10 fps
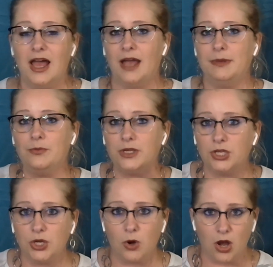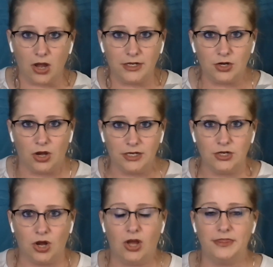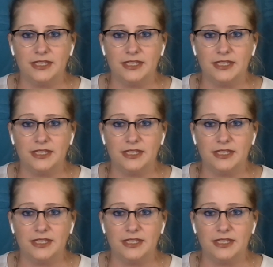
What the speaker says: I mean, we could go on and on and on.